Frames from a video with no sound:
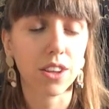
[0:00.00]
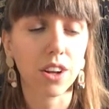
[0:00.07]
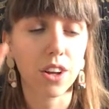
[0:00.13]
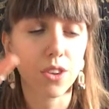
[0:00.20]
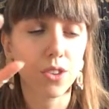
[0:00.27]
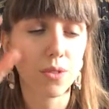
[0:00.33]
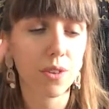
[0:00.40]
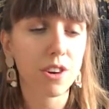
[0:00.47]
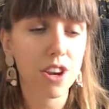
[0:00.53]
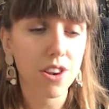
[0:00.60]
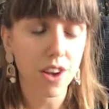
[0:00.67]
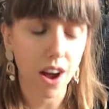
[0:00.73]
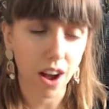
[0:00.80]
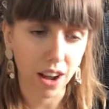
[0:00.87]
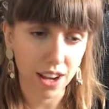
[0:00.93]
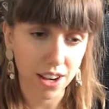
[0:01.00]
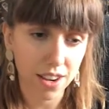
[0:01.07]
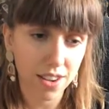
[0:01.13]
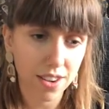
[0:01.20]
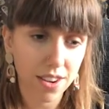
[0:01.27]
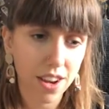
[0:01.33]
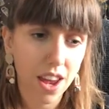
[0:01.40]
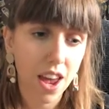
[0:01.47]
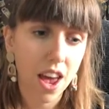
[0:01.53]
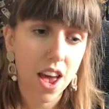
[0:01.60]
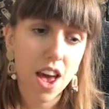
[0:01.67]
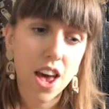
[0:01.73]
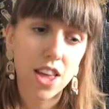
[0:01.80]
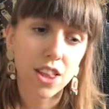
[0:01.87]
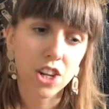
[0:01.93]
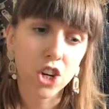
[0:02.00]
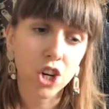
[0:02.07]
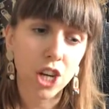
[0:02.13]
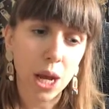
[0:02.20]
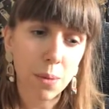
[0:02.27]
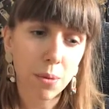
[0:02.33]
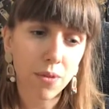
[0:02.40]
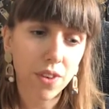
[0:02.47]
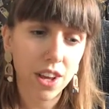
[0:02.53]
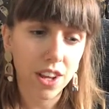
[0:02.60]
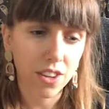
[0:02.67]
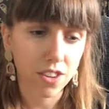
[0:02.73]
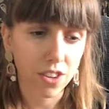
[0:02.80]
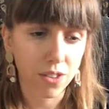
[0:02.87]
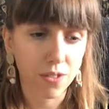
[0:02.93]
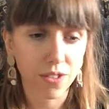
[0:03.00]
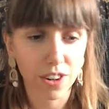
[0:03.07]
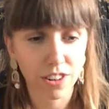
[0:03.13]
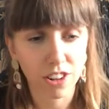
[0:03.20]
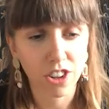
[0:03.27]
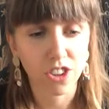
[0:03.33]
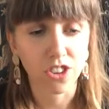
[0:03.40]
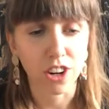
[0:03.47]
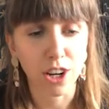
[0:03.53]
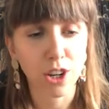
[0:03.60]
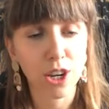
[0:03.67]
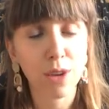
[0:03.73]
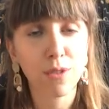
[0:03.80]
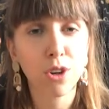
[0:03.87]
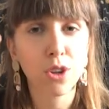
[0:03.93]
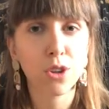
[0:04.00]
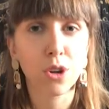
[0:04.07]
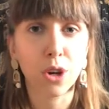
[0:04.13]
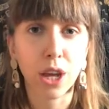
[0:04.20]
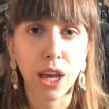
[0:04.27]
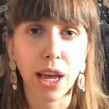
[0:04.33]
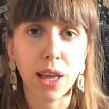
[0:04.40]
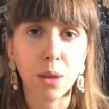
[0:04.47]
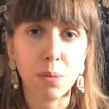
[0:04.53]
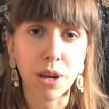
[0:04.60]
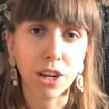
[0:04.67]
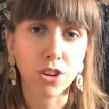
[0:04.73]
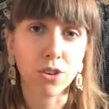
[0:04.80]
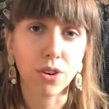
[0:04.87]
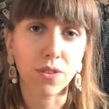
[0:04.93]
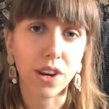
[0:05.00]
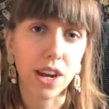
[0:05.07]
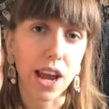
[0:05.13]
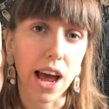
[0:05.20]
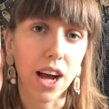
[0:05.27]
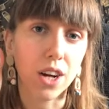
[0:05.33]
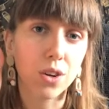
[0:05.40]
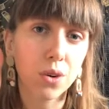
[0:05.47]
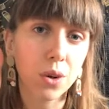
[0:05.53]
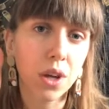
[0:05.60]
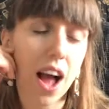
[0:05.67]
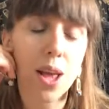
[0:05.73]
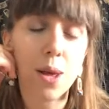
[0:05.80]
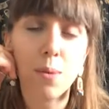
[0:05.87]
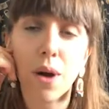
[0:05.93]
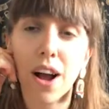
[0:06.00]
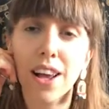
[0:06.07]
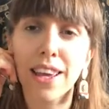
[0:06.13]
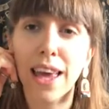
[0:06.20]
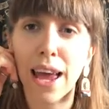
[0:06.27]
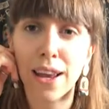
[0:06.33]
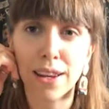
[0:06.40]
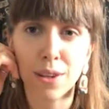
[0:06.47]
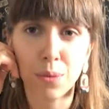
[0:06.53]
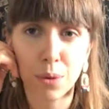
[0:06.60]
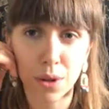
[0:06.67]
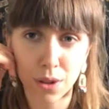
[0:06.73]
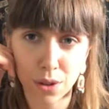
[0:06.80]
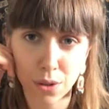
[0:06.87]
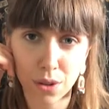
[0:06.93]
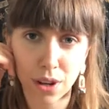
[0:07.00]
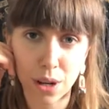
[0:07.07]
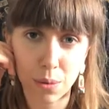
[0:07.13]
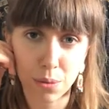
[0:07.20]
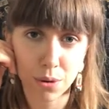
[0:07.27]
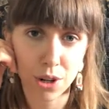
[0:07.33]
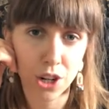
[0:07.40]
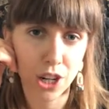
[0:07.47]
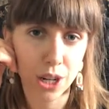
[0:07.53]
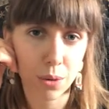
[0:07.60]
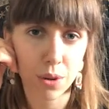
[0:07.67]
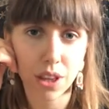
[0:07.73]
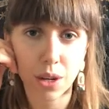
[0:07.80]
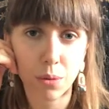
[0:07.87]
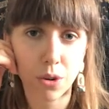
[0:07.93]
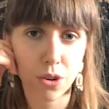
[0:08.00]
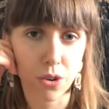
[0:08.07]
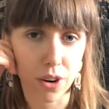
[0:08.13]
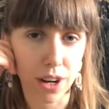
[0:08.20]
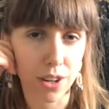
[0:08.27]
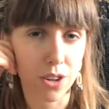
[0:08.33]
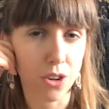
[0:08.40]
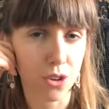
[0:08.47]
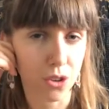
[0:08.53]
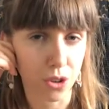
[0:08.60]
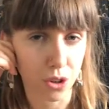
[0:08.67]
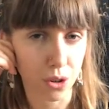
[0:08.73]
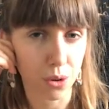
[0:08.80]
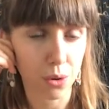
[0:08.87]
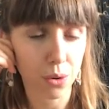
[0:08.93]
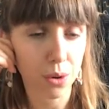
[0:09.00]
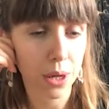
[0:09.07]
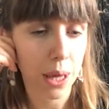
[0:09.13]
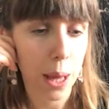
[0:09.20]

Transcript: curls are very tight. The shape of it is just very strange. Even just looking at the picture of it now, again, it's one of those, I appreciate what they were trying to do,